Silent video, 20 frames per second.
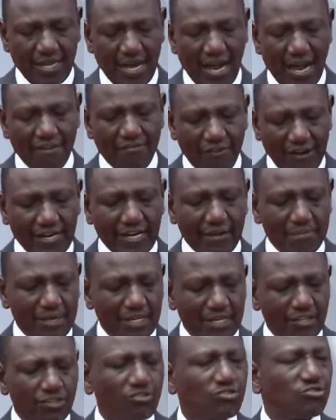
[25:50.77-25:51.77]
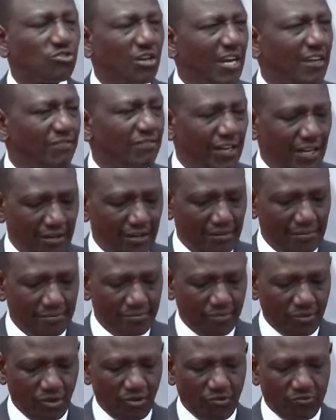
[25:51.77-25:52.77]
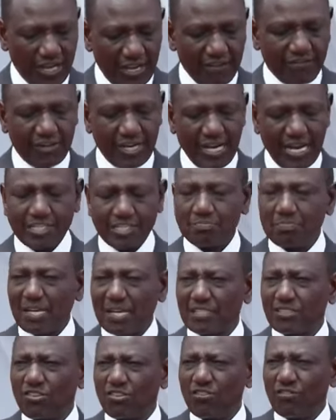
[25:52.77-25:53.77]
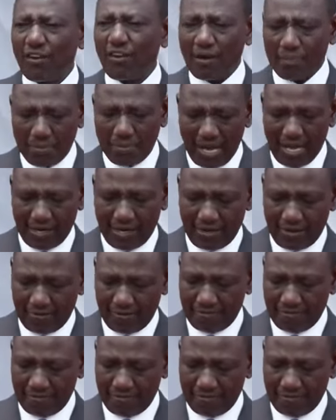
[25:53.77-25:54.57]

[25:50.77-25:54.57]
a fundamental driver of every aspect of our plan.